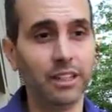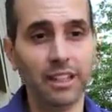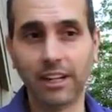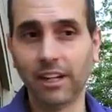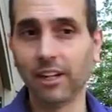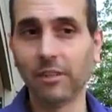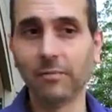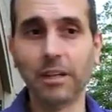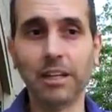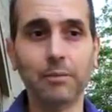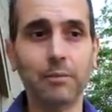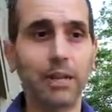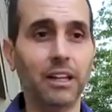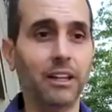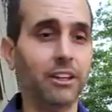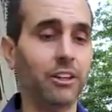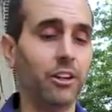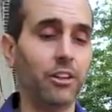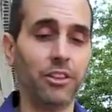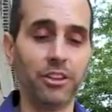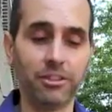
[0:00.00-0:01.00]
Here I'm
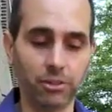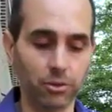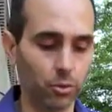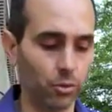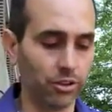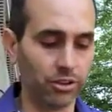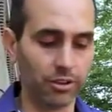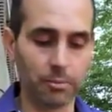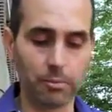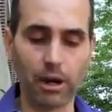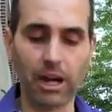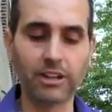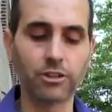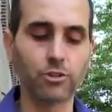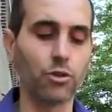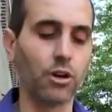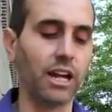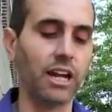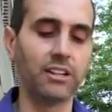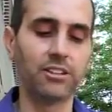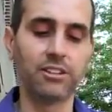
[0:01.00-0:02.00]
emailing you. This is the
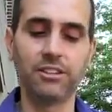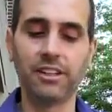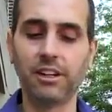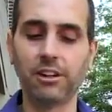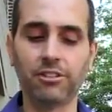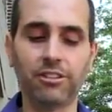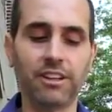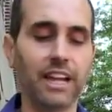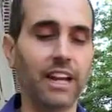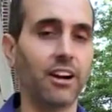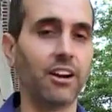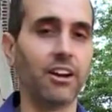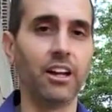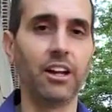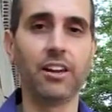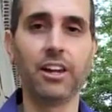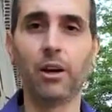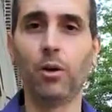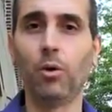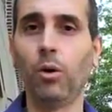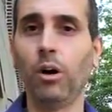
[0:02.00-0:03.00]
price range, and here's the
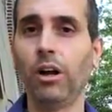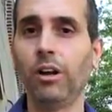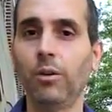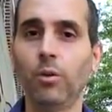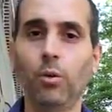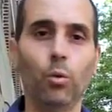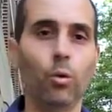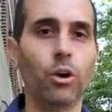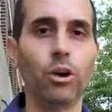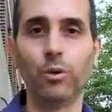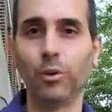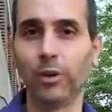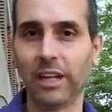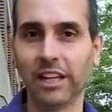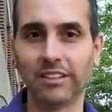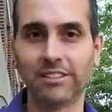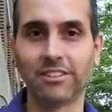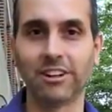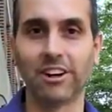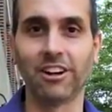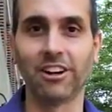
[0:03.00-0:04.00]
area that I want. Where do we
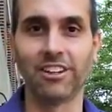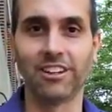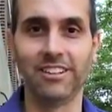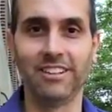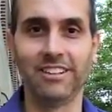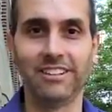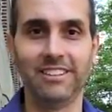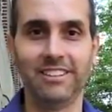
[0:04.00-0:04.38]
get started?